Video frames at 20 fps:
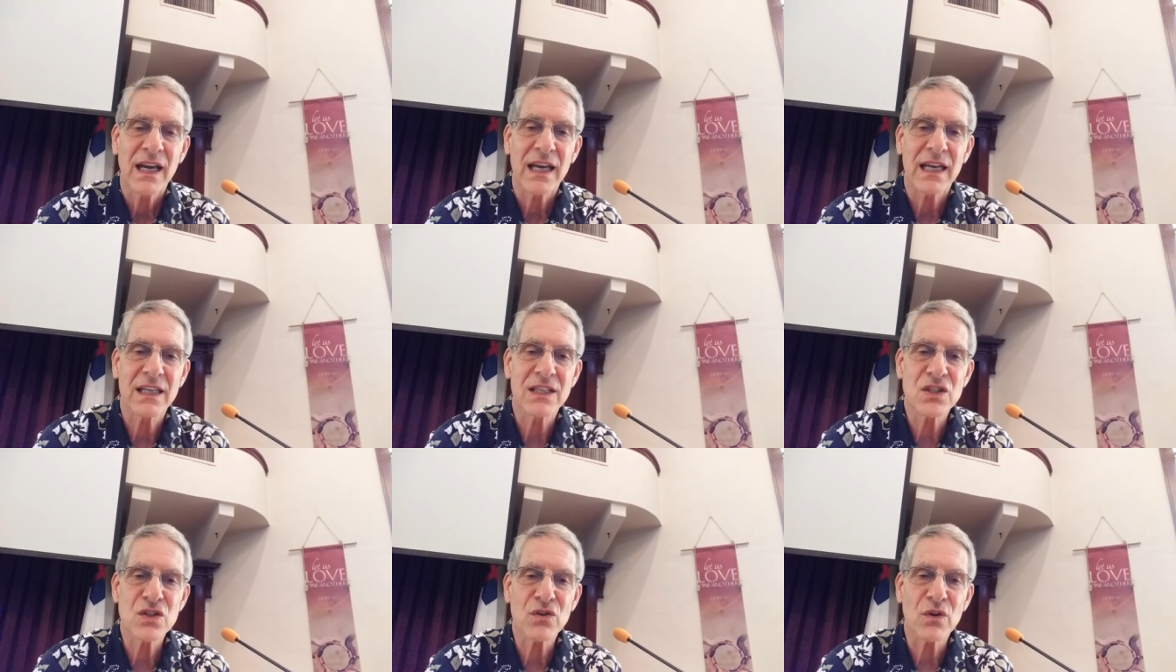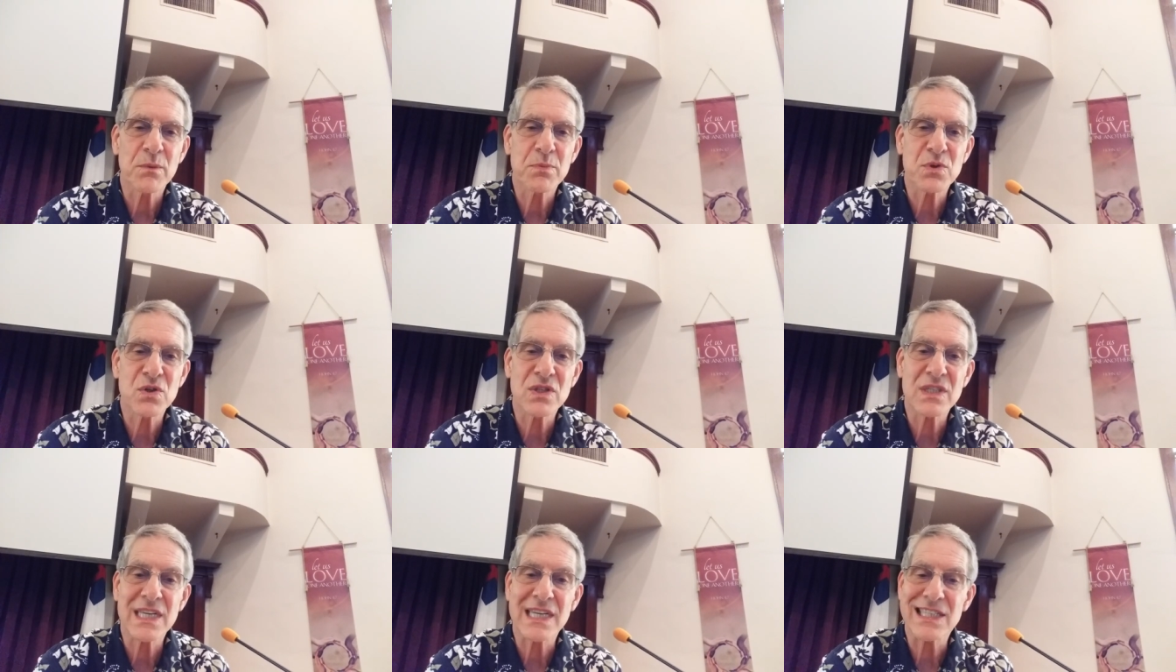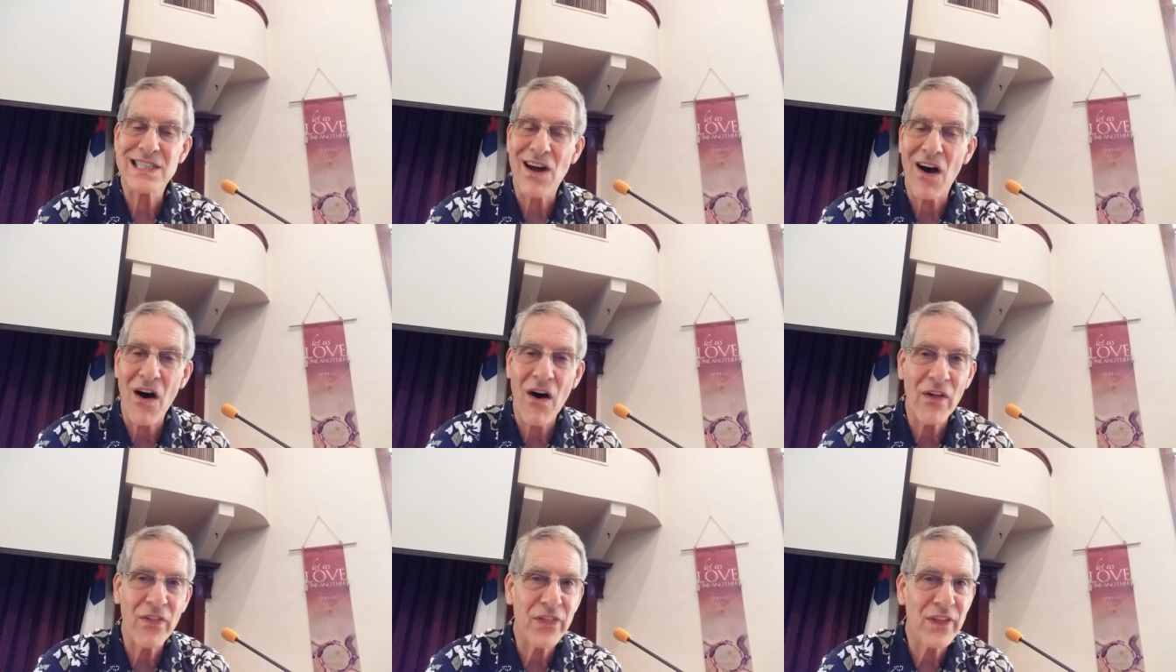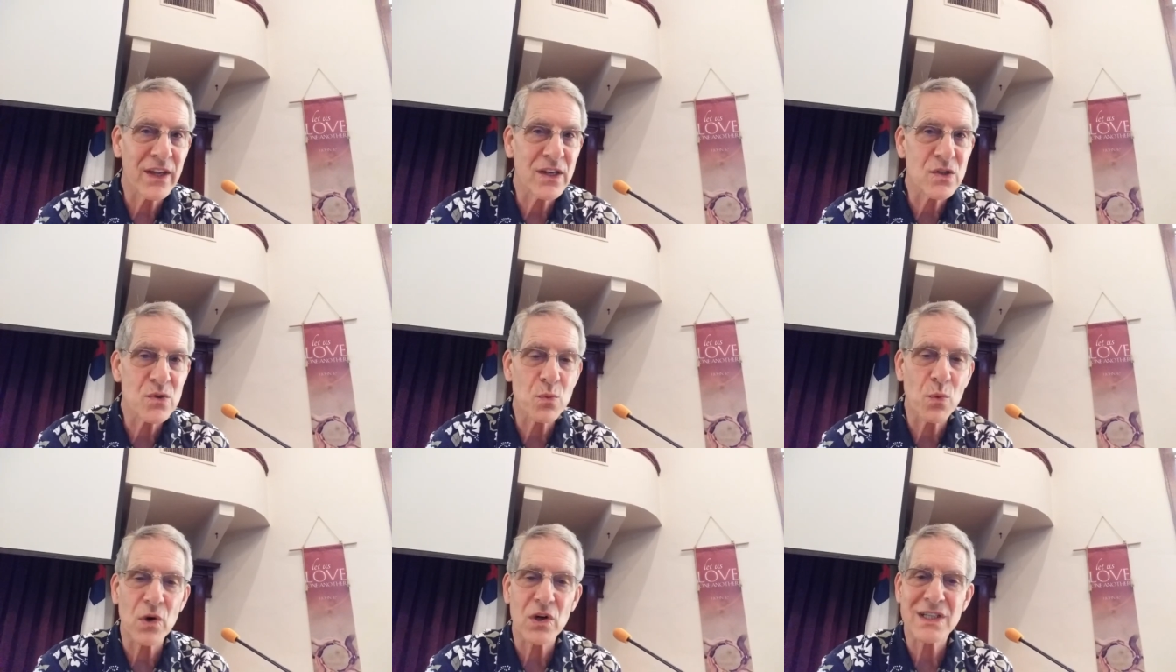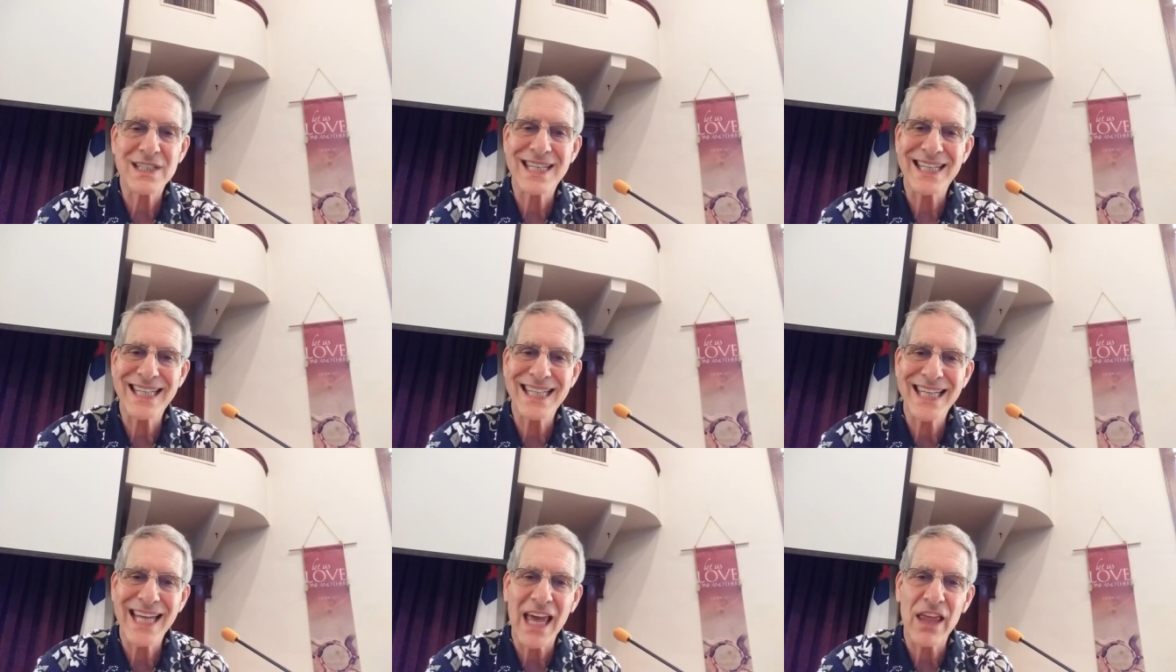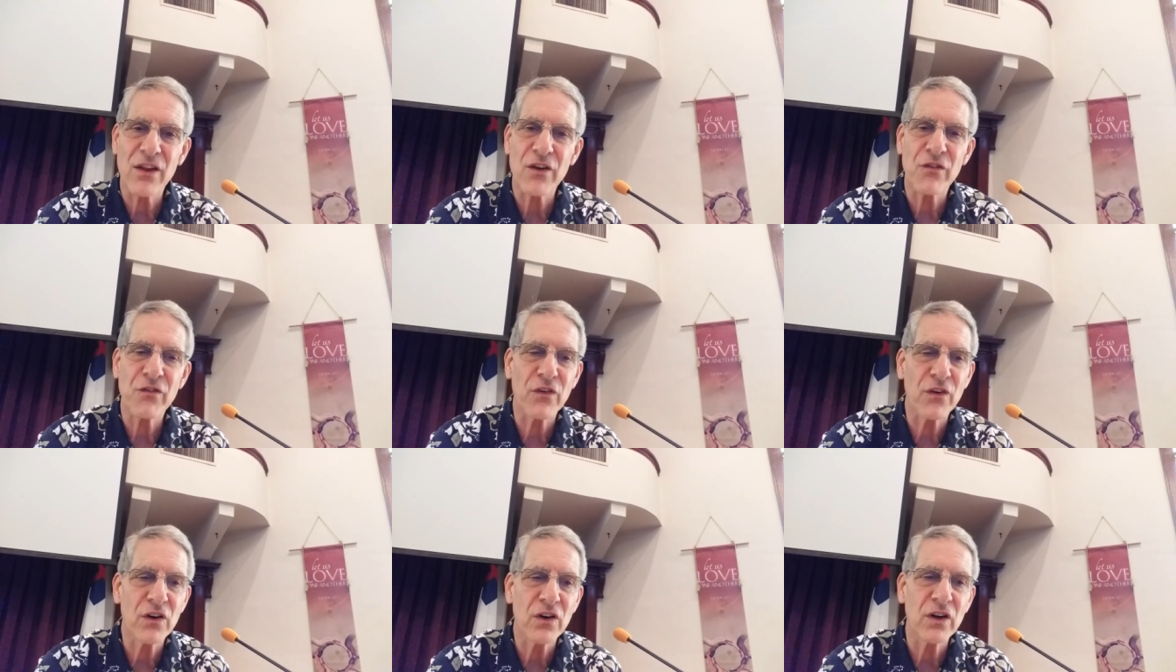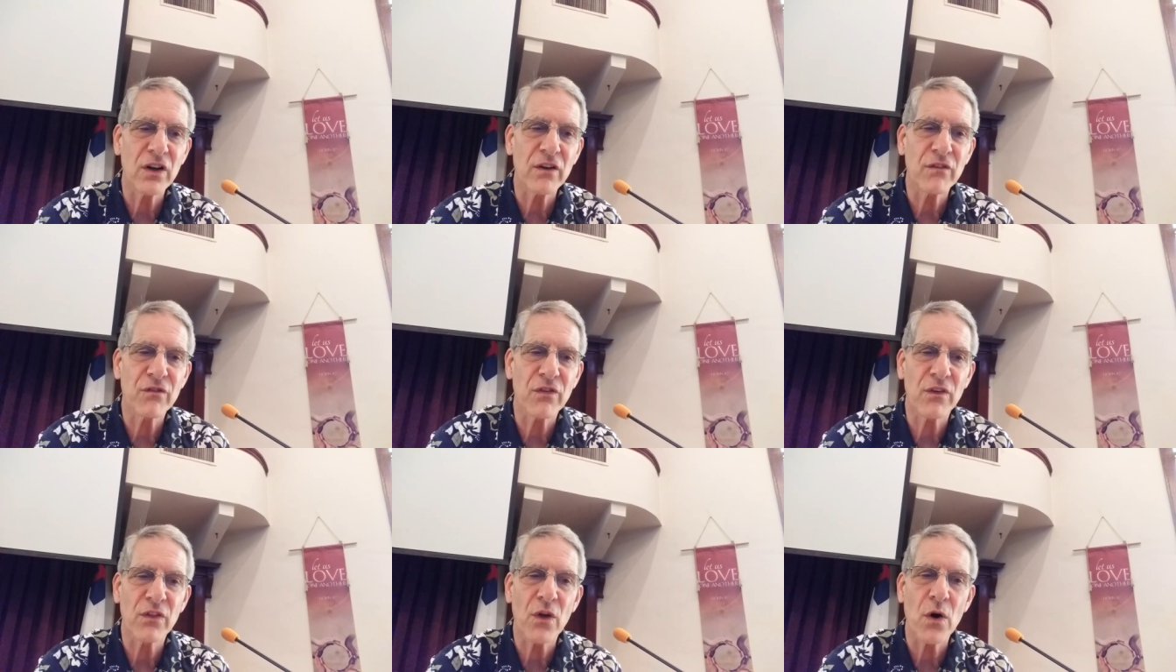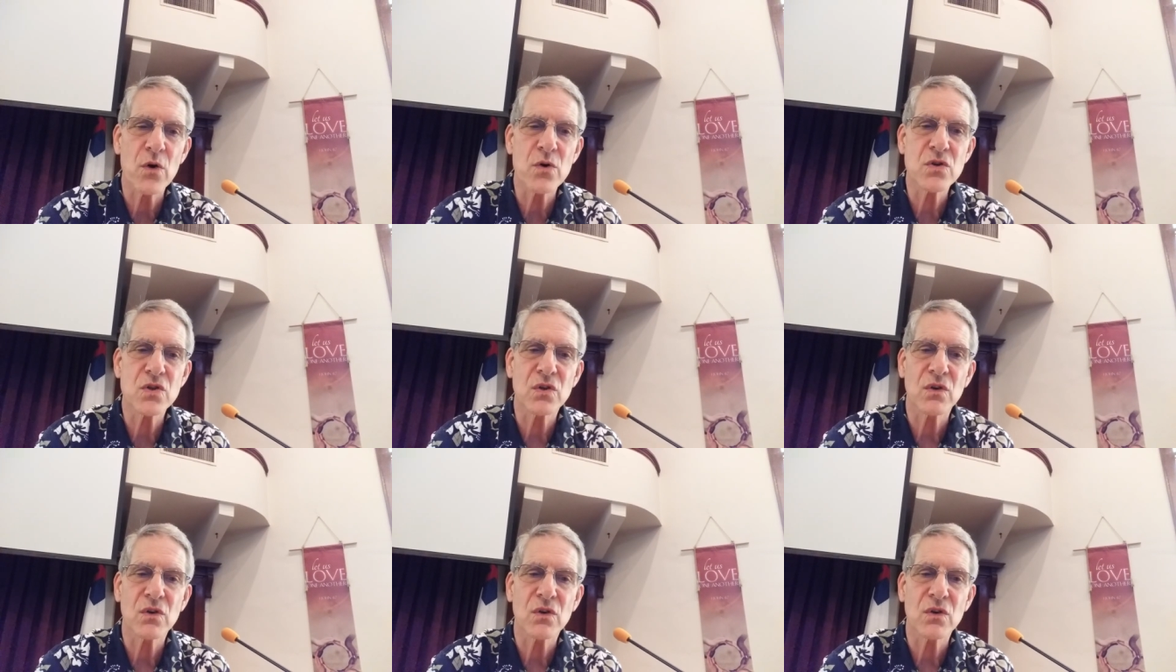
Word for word: And Scripture says, all things work together for good for those